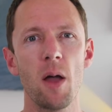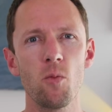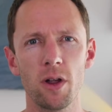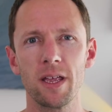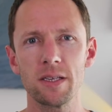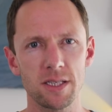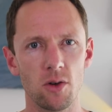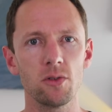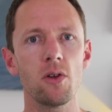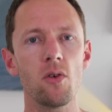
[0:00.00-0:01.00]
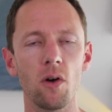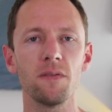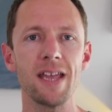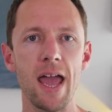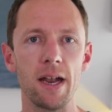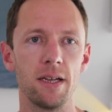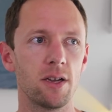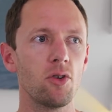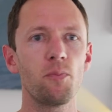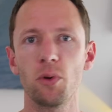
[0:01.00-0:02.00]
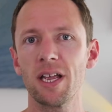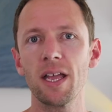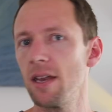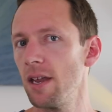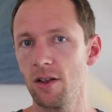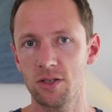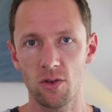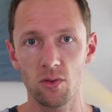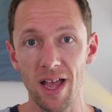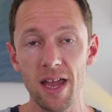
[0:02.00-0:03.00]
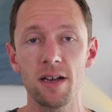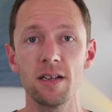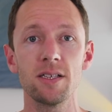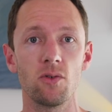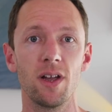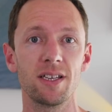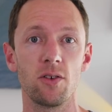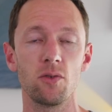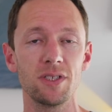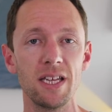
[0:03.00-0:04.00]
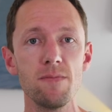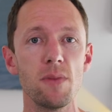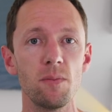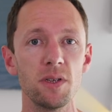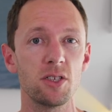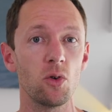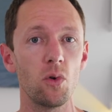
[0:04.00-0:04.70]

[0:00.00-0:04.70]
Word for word: am working solo on the edit. So not bringing in external editors or external team members to